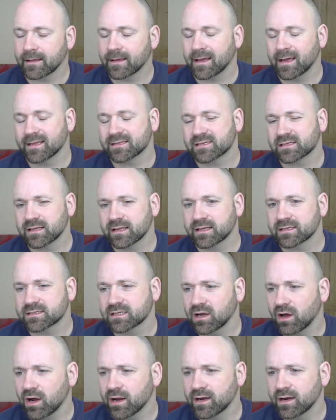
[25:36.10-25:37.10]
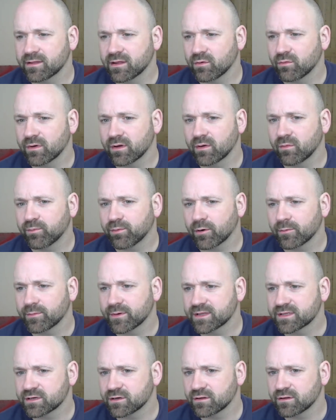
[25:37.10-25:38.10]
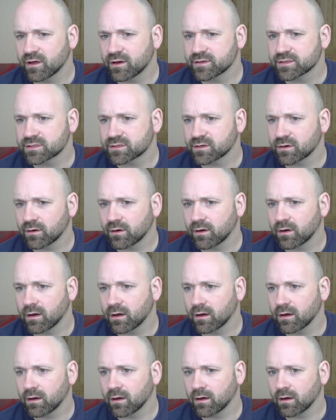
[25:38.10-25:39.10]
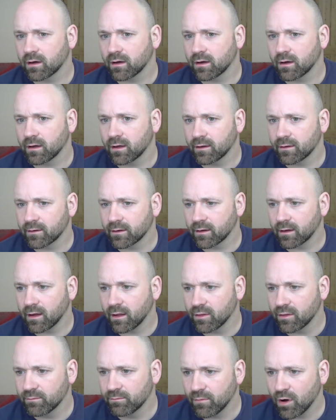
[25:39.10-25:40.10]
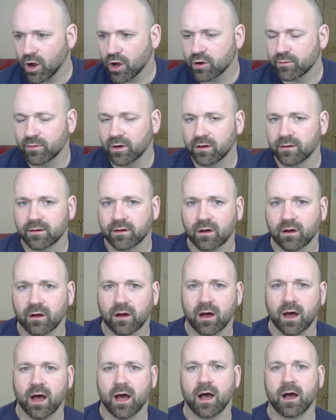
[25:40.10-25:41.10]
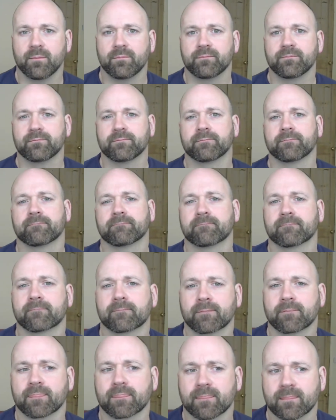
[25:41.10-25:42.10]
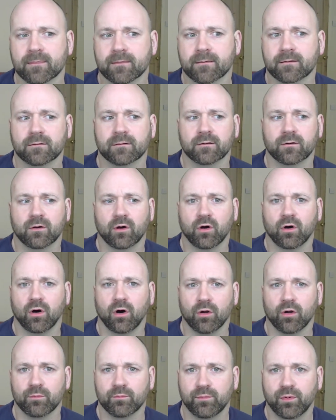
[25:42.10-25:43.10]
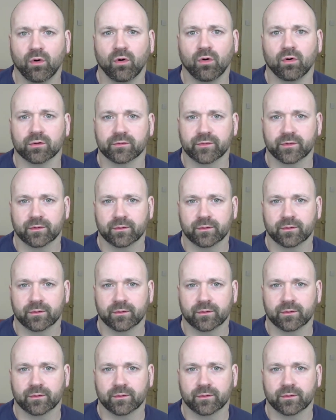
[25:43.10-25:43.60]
It's likely that we'll probably do those at the moment on board,